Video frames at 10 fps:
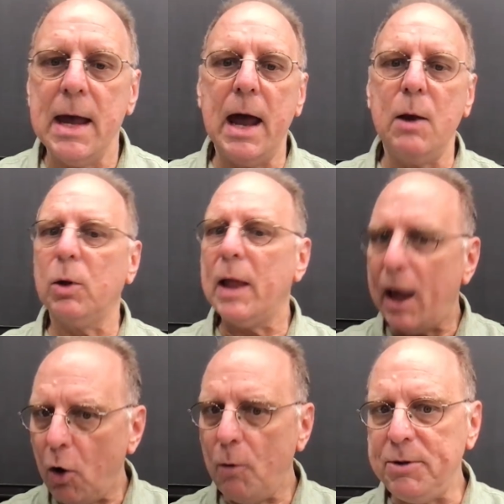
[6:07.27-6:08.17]
And it will
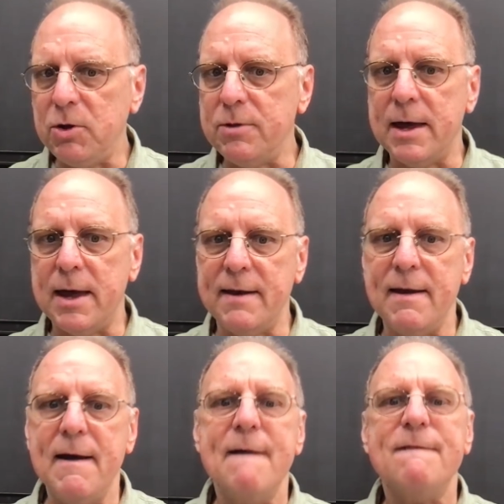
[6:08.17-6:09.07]
help you then
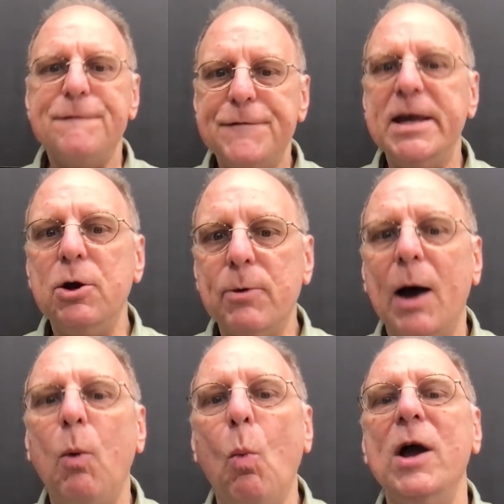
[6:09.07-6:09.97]
figure
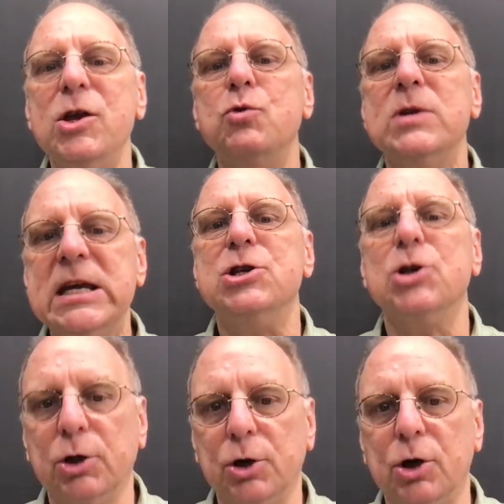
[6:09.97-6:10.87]
out what you need
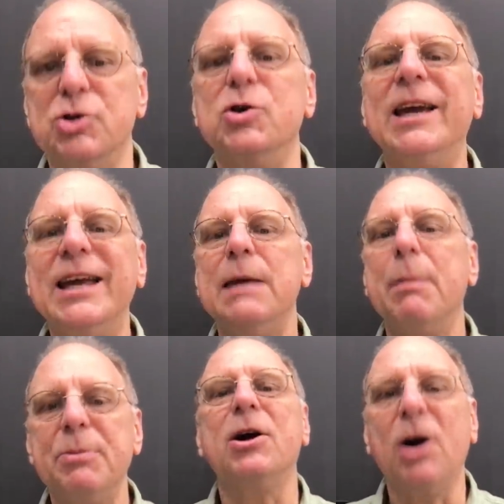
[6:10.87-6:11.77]
to learn so you can keep
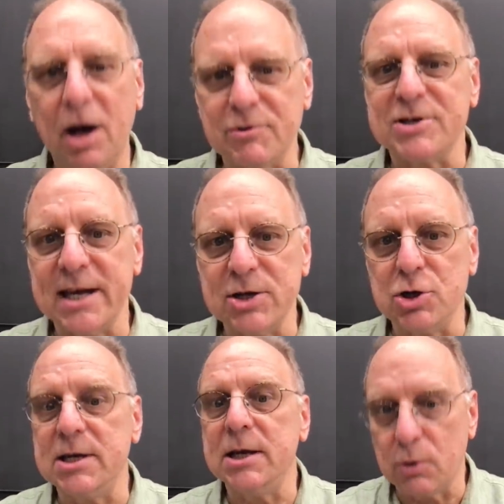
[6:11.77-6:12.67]
up the
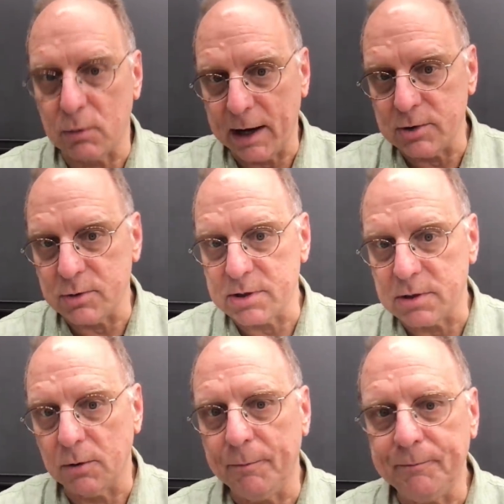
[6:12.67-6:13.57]
conversations in graduate
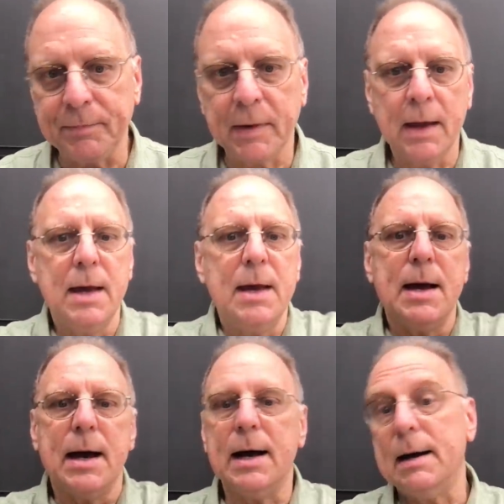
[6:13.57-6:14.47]
school.
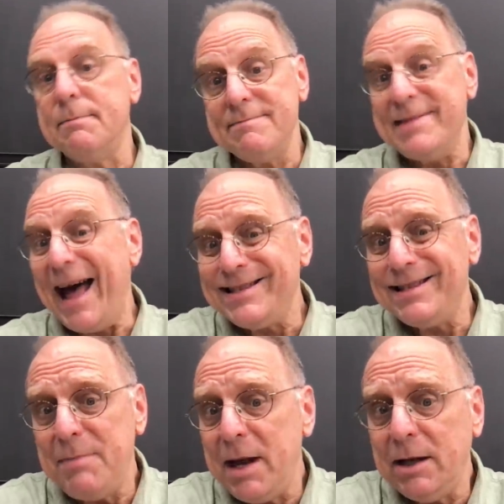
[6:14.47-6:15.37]
Um, that's
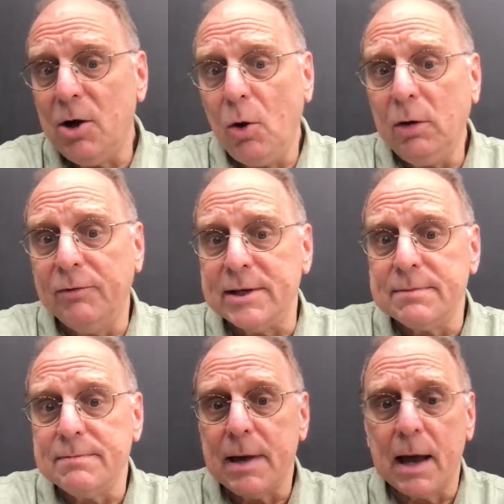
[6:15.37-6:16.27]
the main goal of it.
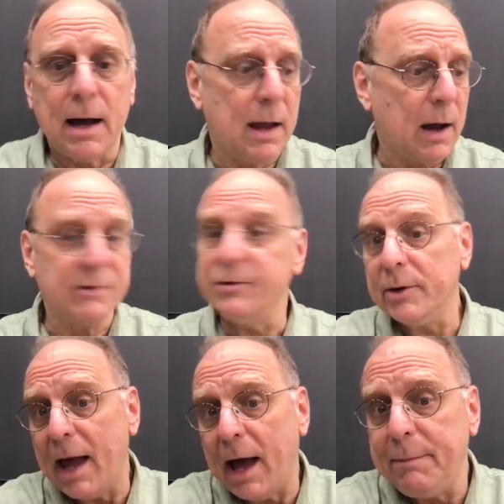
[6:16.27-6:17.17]
Uh, I was
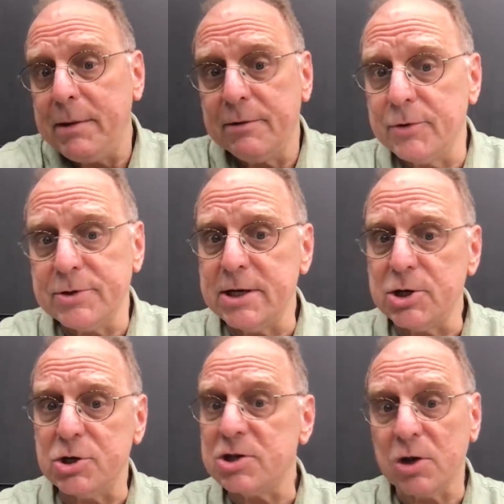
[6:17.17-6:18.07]
very happy the first
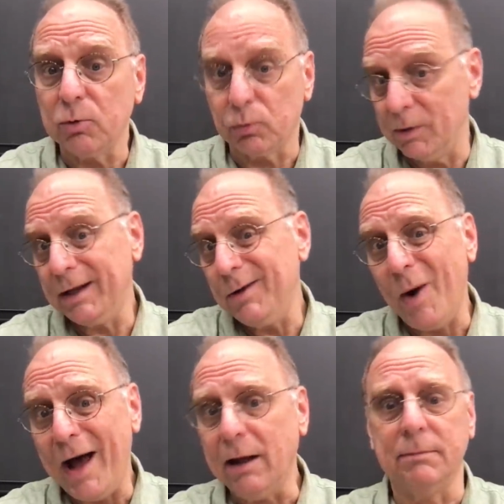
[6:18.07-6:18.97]
edition sold really
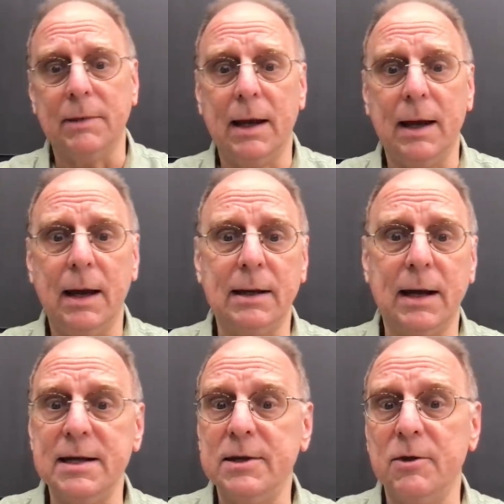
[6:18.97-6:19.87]
well, and I
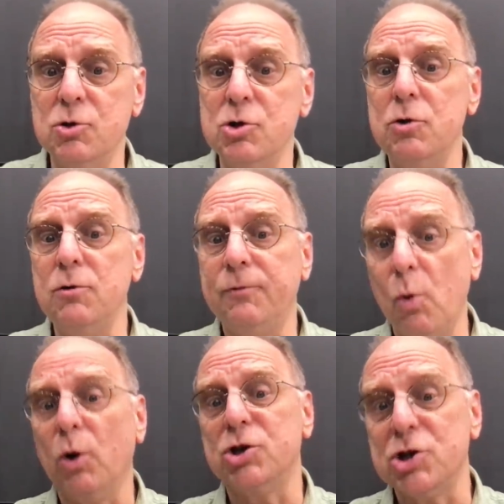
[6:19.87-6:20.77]
think the new
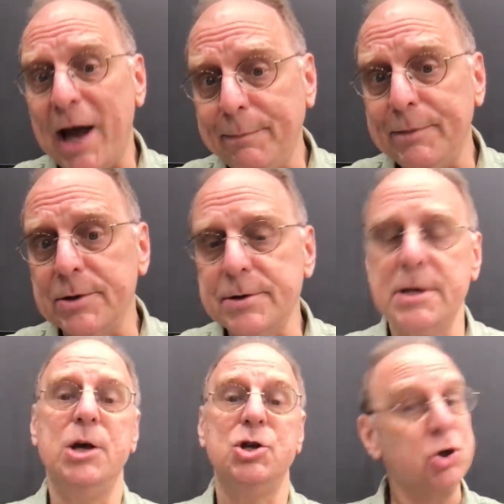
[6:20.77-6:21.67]
four chapters
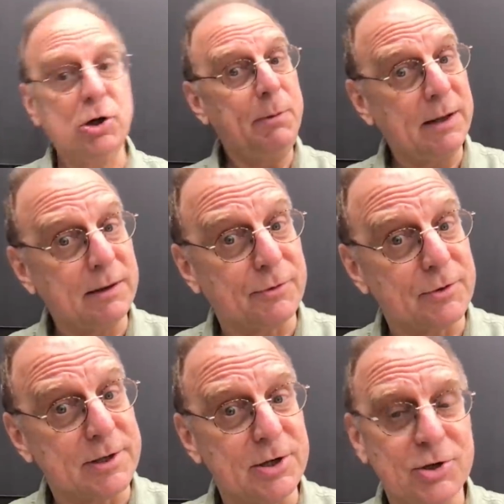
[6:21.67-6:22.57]
should have been in the
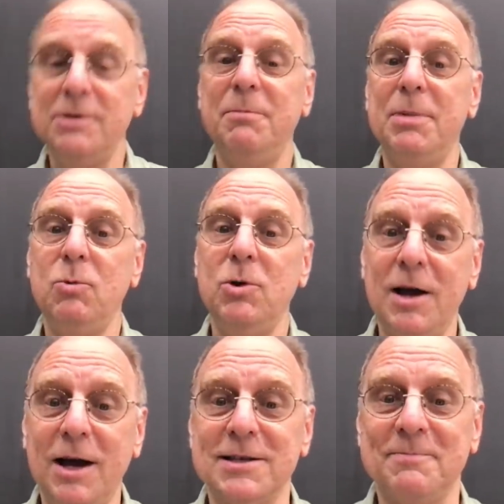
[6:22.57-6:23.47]
first edition, but were
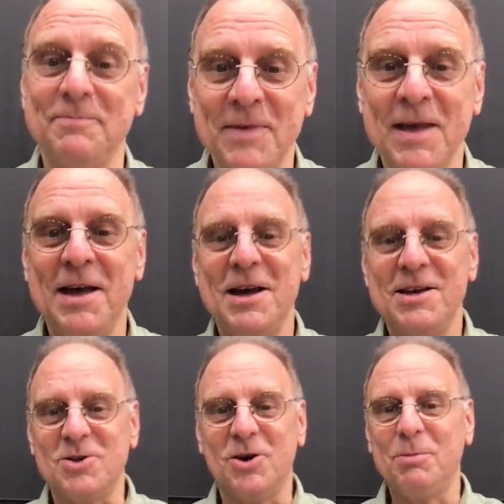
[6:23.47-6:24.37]
not.
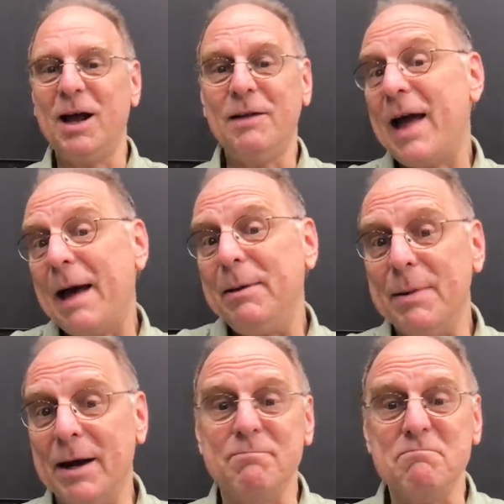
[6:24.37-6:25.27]
So I'm kind of happy
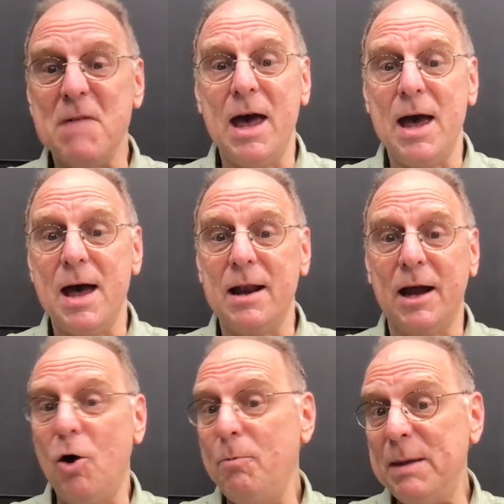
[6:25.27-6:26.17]
about it, and I
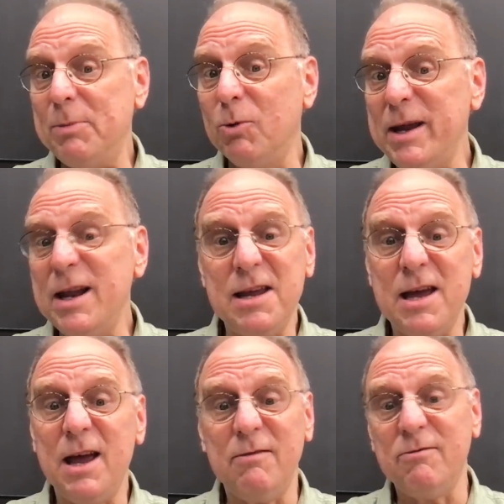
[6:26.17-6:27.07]
hope people read it
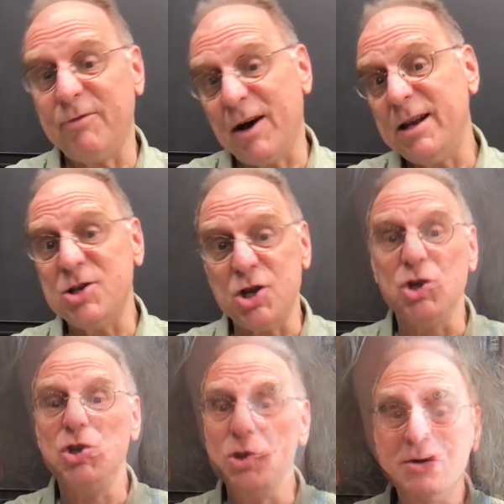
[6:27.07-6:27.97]
and find it
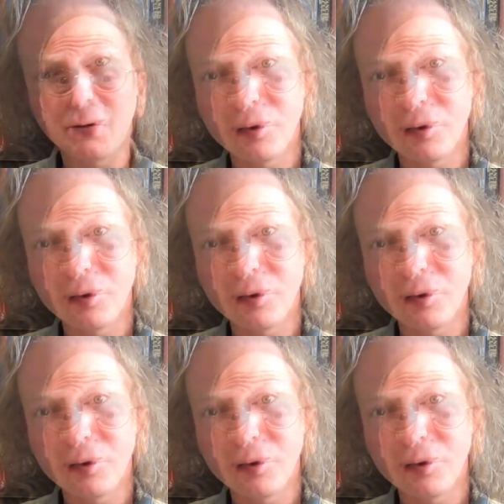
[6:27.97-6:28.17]
so useful.